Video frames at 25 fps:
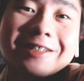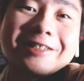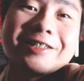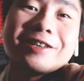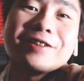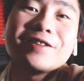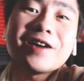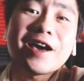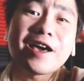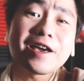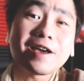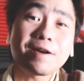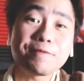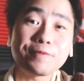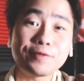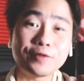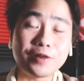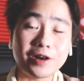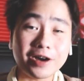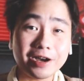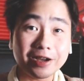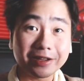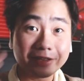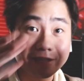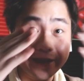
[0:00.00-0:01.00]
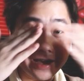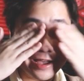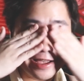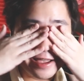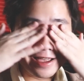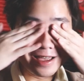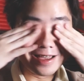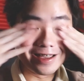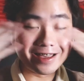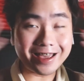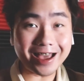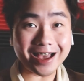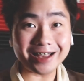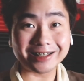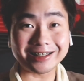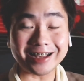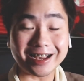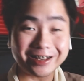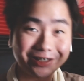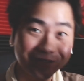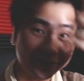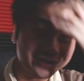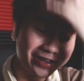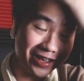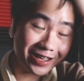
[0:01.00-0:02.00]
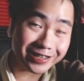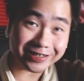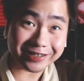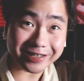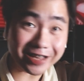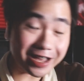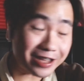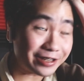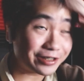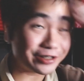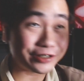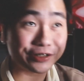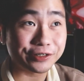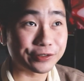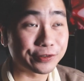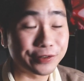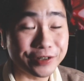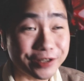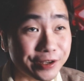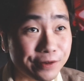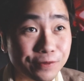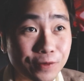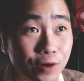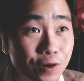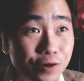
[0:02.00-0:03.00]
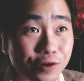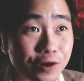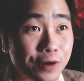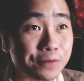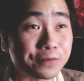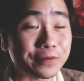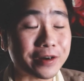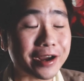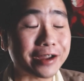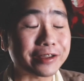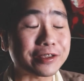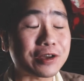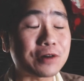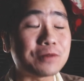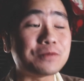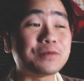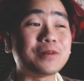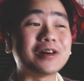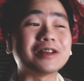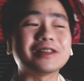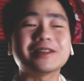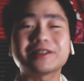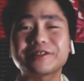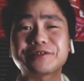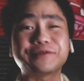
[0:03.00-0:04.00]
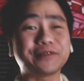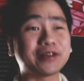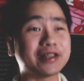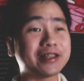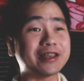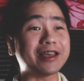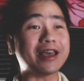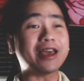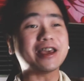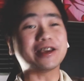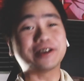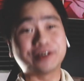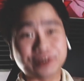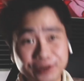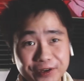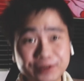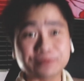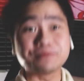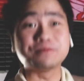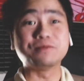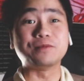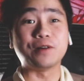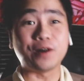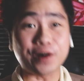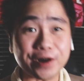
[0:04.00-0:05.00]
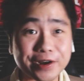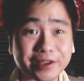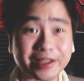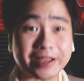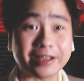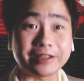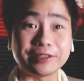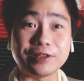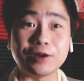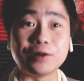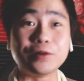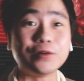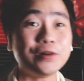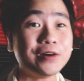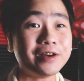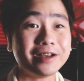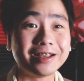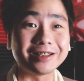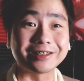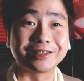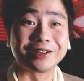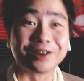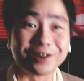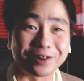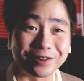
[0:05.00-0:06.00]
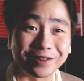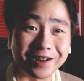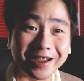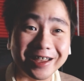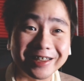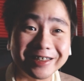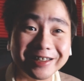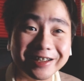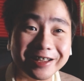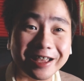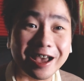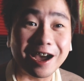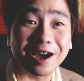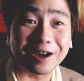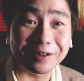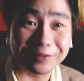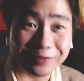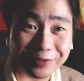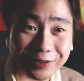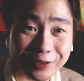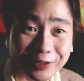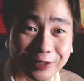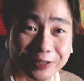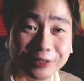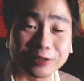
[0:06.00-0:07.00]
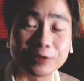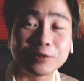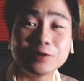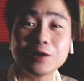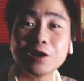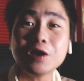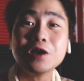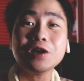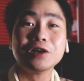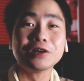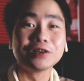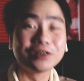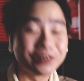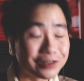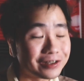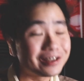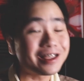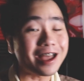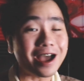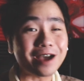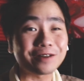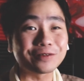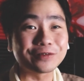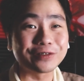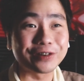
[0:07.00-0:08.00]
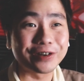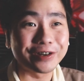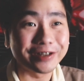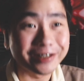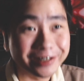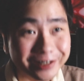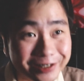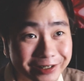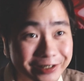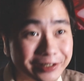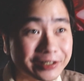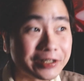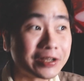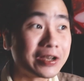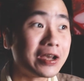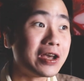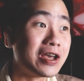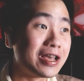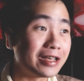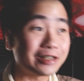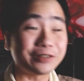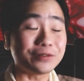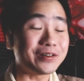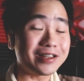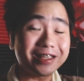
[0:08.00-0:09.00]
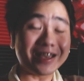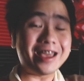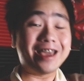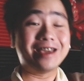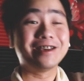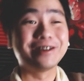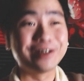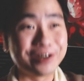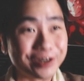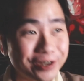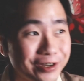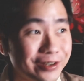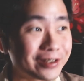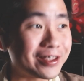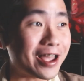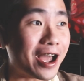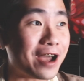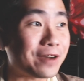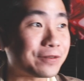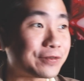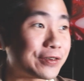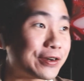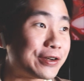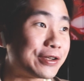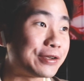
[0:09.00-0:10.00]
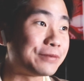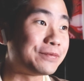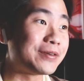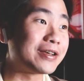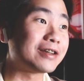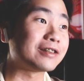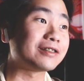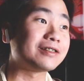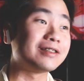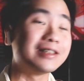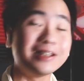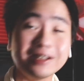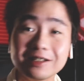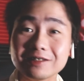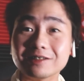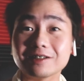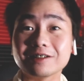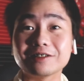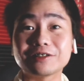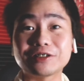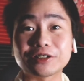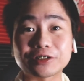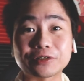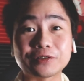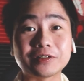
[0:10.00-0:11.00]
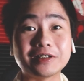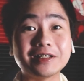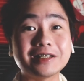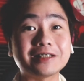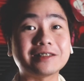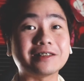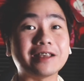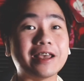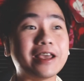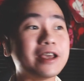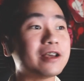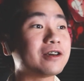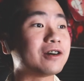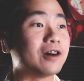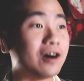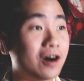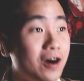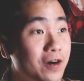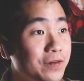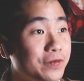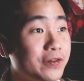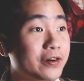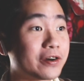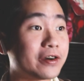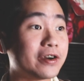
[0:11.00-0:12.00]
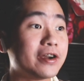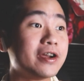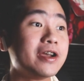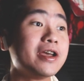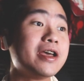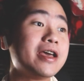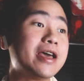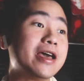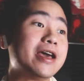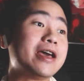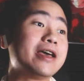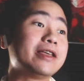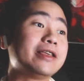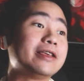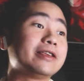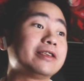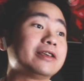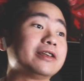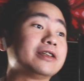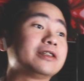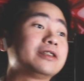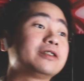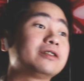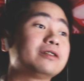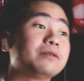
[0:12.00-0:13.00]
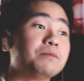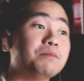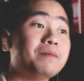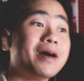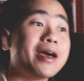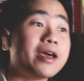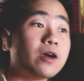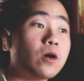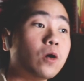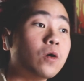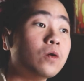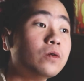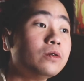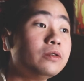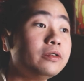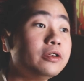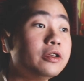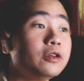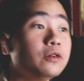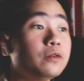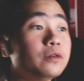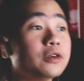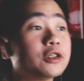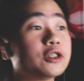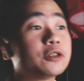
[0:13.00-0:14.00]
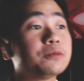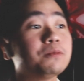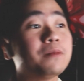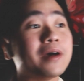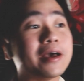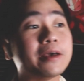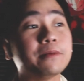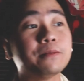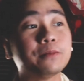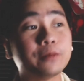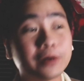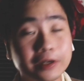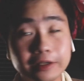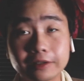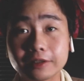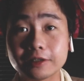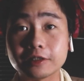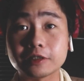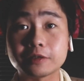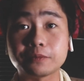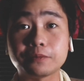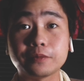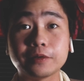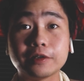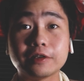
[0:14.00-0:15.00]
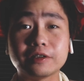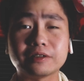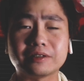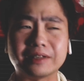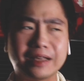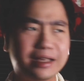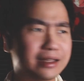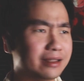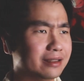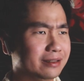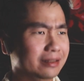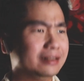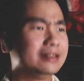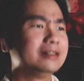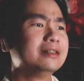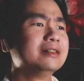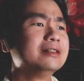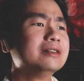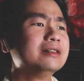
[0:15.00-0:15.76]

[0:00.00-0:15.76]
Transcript: So hi everyone, yes, as you can see, I just really woke up right now, but it's really a good morning. No, it's already afternoon, so good afternoon. It's really a good afternoon because Lisa just released a cover and it is My Only Wish by Britney Spears, and